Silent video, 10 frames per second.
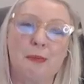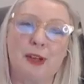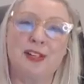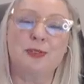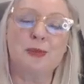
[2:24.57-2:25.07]

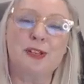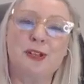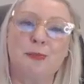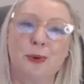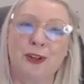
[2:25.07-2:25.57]
but it's really
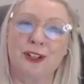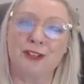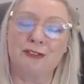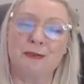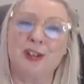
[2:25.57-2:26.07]
important
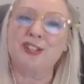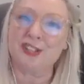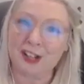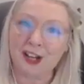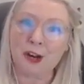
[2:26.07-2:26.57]

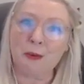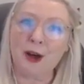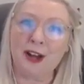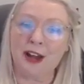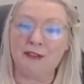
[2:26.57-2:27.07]
information and I
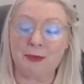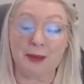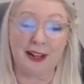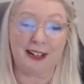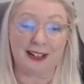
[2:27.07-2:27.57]
want
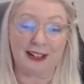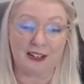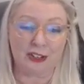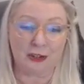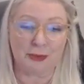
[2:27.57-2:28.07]

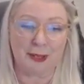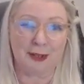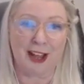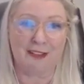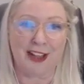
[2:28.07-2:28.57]
everybody to be
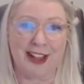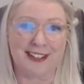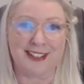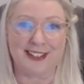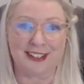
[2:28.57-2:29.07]
able to have
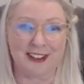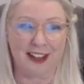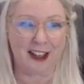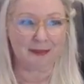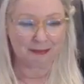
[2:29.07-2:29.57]
access to
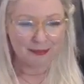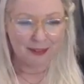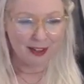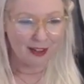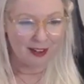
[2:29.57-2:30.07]
that.
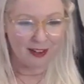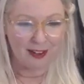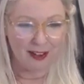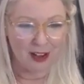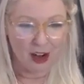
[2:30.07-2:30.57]

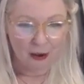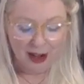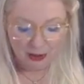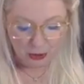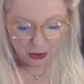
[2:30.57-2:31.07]
All
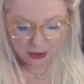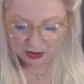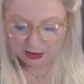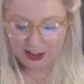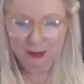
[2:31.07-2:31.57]
right, cool.
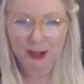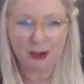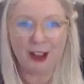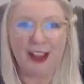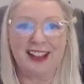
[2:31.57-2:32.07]
So let me
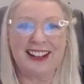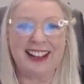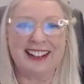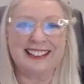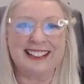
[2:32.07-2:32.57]
go ahead
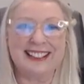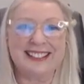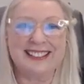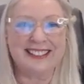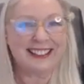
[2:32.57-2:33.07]
and
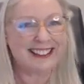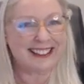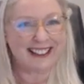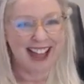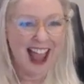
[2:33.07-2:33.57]
get
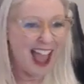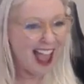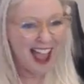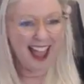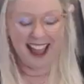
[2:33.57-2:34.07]
started.
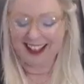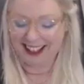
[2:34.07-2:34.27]
Hey,